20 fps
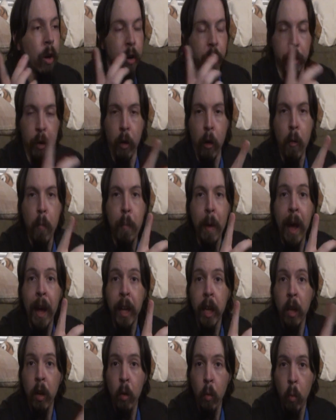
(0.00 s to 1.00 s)
Go
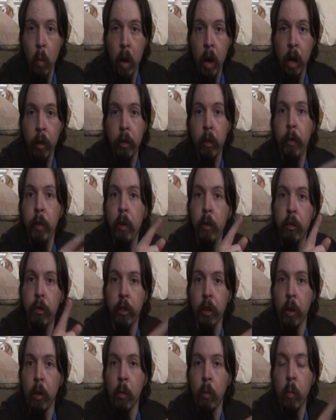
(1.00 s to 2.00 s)
back and watch if you
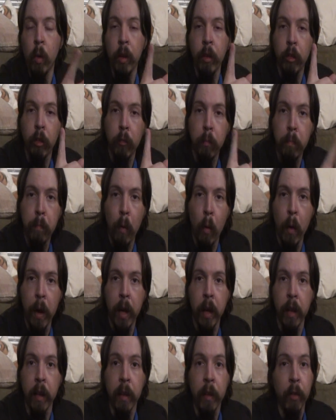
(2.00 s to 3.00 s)
don't want
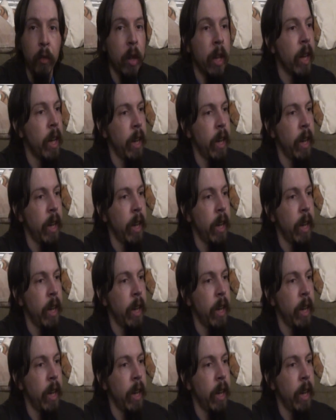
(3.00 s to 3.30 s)
spoilers.